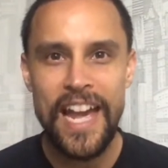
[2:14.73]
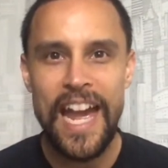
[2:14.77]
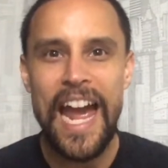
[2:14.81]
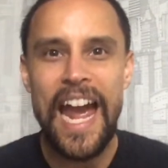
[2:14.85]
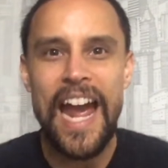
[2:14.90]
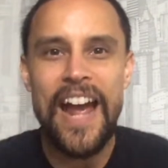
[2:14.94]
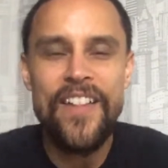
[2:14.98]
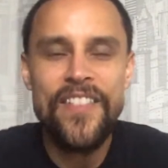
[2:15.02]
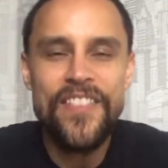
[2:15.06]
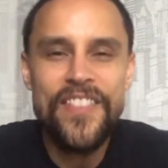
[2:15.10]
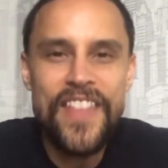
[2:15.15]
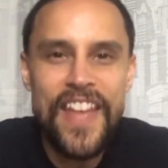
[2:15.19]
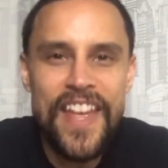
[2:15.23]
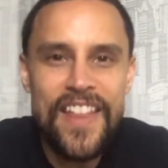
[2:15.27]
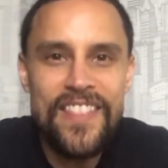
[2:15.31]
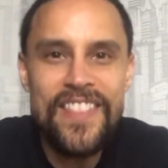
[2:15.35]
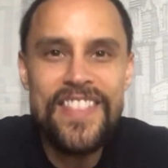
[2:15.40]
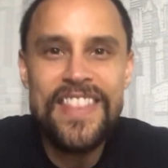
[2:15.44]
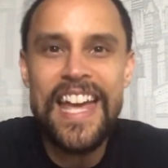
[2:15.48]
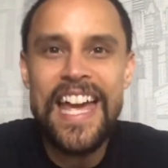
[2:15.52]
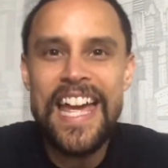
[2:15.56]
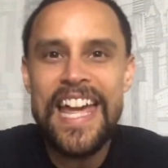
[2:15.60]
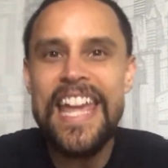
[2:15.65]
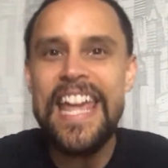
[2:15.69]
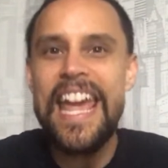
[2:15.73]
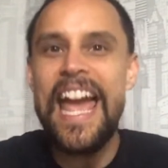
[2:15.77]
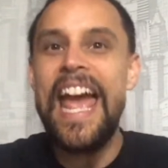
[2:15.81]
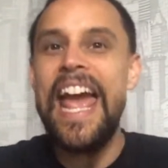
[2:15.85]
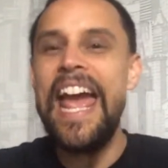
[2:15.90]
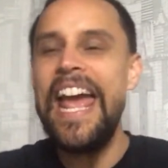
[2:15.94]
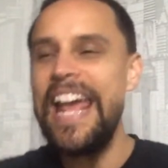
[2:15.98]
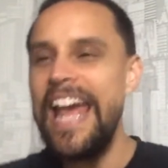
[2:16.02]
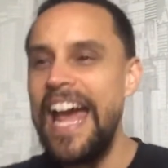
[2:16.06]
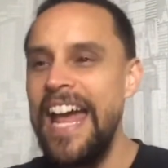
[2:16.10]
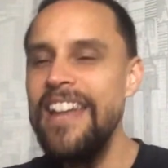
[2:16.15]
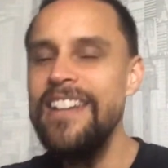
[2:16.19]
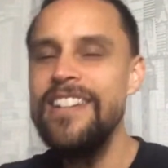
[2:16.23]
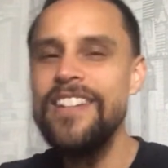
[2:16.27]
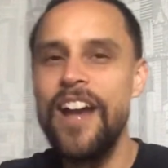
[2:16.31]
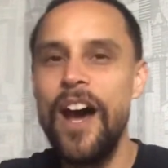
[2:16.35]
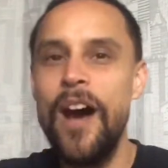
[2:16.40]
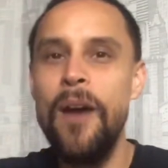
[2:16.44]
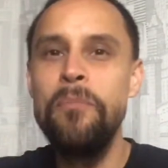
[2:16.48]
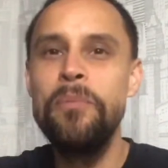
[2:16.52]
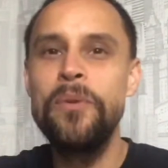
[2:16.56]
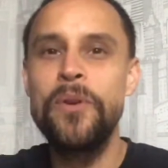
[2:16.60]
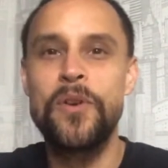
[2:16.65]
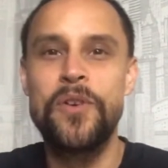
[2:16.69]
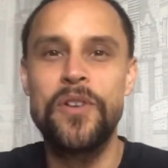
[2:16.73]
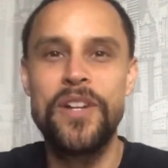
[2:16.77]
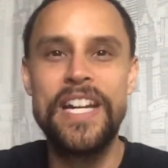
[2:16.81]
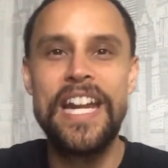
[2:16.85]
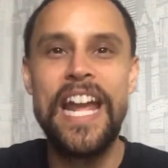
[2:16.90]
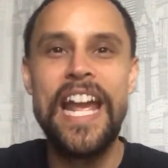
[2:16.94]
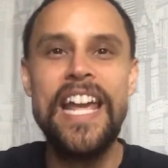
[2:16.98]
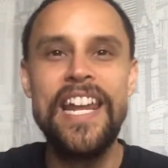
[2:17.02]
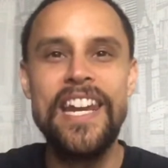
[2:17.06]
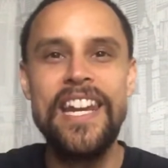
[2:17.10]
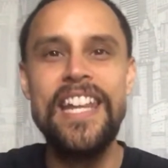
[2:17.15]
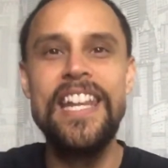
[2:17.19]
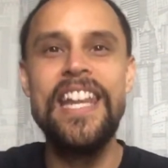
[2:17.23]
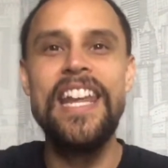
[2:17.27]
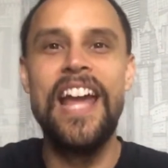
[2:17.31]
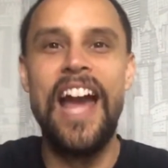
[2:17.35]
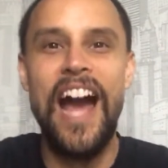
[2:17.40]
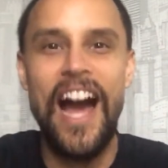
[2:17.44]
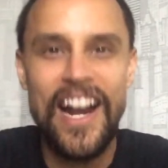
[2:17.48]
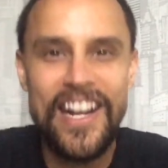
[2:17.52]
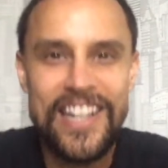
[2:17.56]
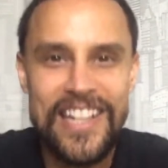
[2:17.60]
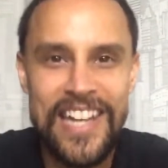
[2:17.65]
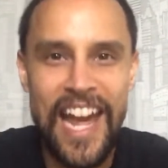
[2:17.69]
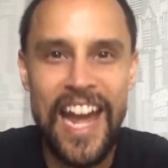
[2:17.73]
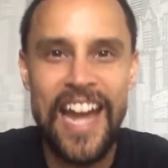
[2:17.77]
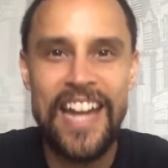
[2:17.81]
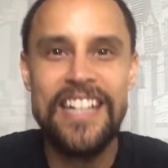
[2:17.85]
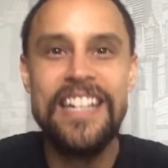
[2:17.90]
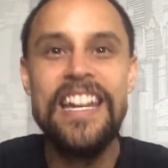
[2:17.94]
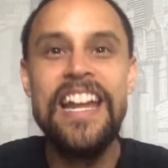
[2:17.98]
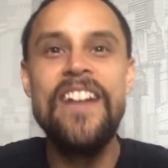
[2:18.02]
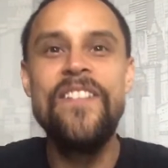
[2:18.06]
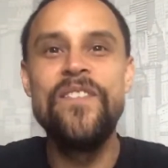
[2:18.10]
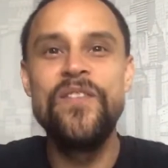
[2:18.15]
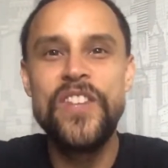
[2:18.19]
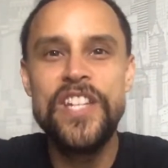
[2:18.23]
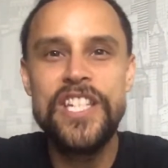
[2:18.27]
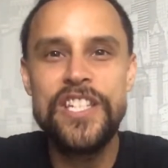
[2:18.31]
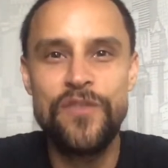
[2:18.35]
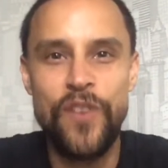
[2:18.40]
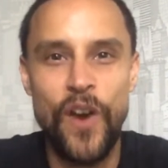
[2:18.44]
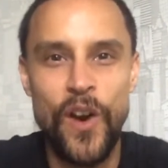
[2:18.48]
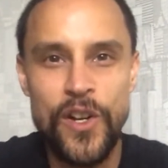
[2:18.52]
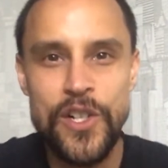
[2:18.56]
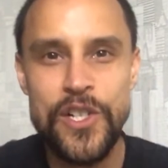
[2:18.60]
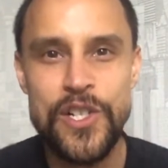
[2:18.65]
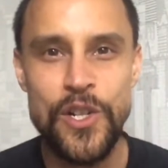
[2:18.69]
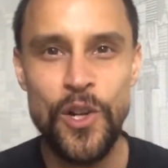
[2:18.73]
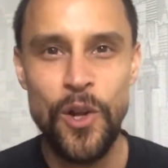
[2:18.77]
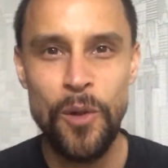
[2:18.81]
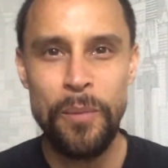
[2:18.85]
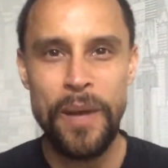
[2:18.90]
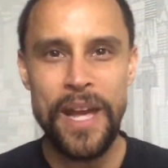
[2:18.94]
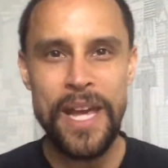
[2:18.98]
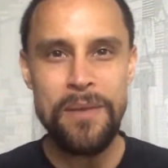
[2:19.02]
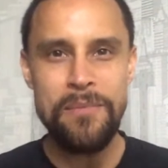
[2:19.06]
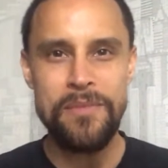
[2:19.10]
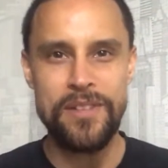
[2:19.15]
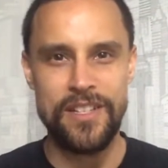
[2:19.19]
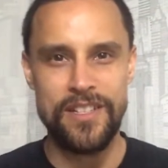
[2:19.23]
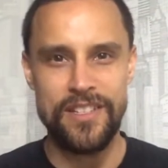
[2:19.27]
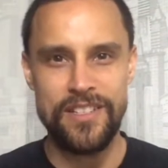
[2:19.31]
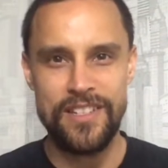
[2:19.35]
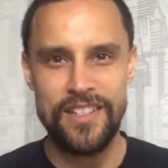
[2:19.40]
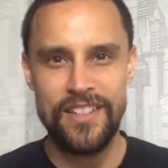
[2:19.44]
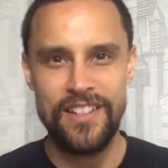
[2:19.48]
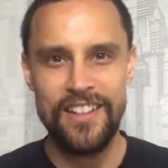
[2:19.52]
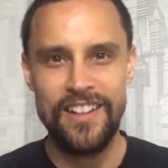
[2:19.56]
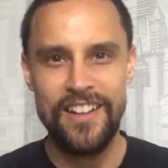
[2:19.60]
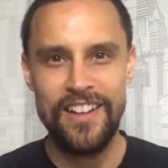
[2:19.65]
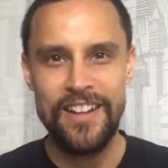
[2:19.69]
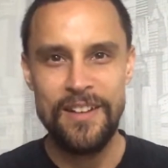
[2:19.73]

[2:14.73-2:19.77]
and then they end up creating, again, dysfunctional babies.